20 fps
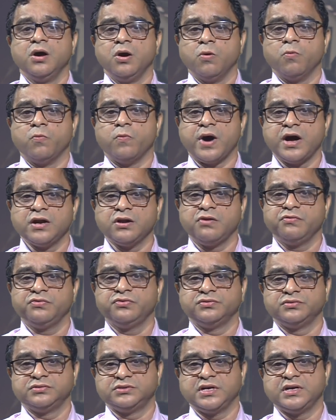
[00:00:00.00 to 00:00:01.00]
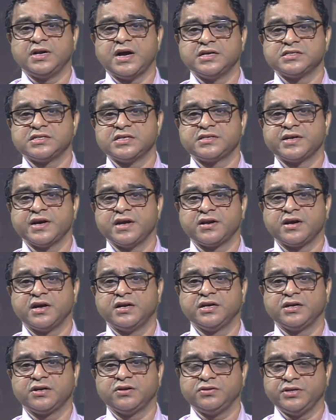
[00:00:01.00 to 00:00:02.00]
one of the largest
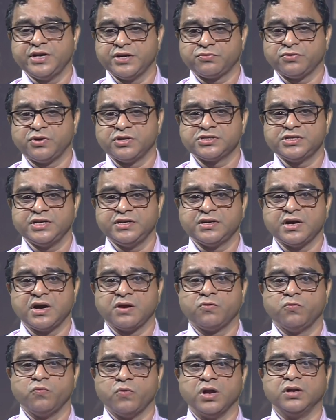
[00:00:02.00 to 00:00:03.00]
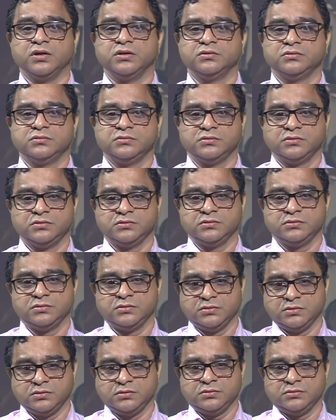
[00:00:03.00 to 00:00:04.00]
healthcare networks in the world,
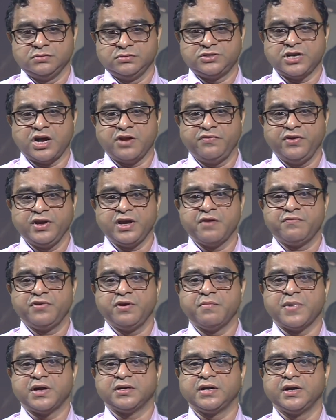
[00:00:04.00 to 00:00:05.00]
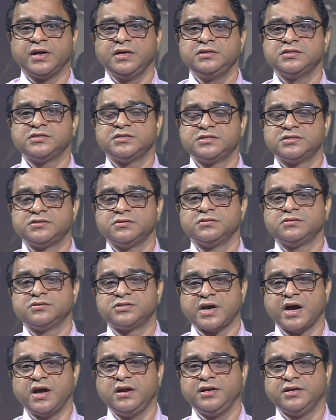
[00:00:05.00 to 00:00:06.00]
serving every mother and
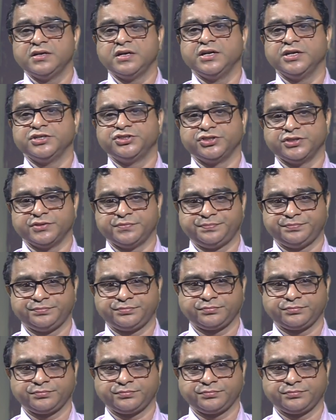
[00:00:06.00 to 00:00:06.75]
child in the nation.